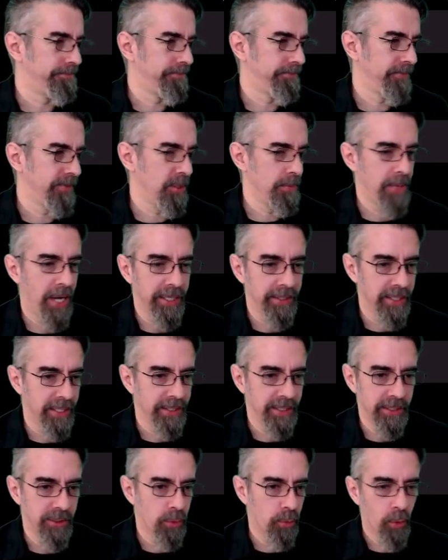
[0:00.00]
you might not
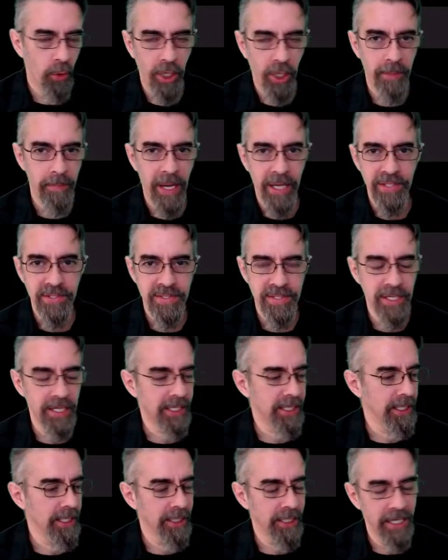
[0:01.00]
need to worry about
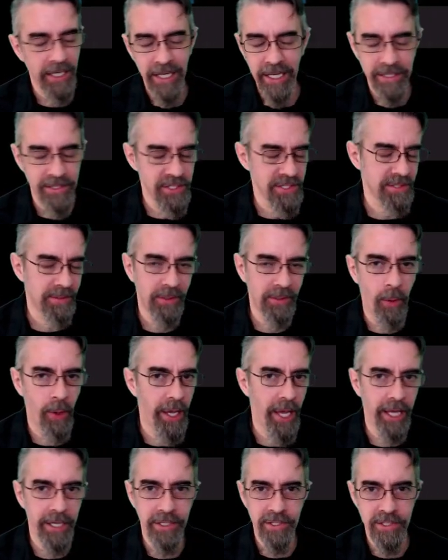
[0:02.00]
syncing, and just go
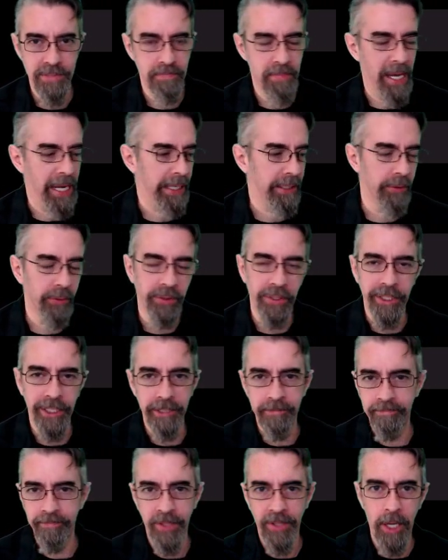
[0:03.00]
ahead and just
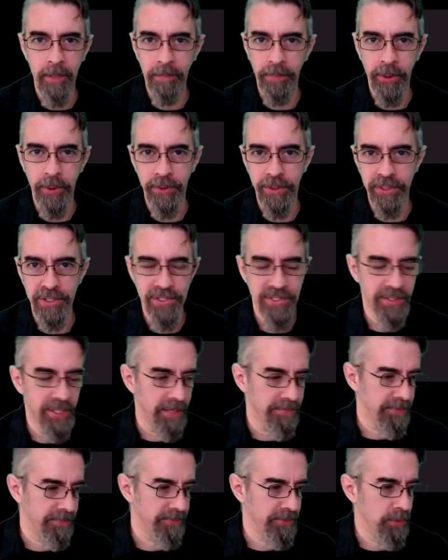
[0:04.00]
manually upload your
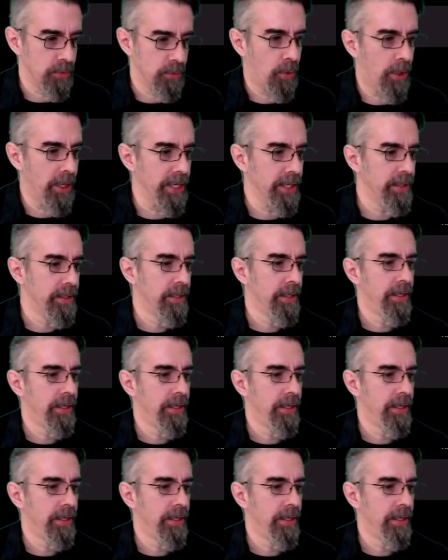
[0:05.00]
stuff if you want.